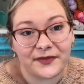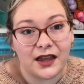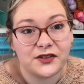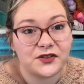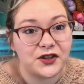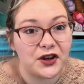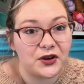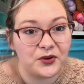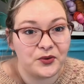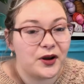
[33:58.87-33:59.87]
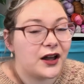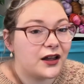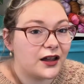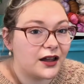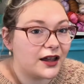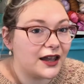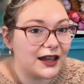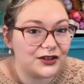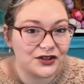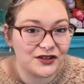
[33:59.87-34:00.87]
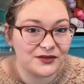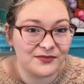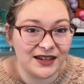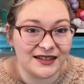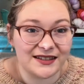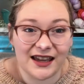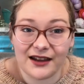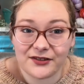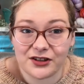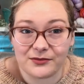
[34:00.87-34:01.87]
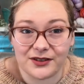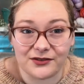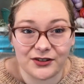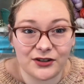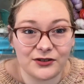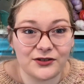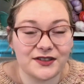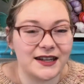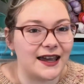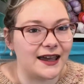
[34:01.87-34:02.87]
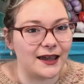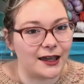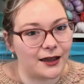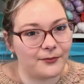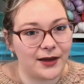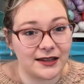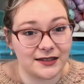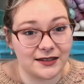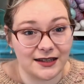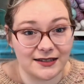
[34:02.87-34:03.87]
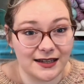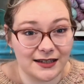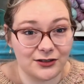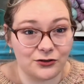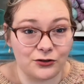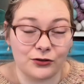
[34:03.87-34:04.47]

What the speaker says: So it just means that every time you've used a pattern that's in your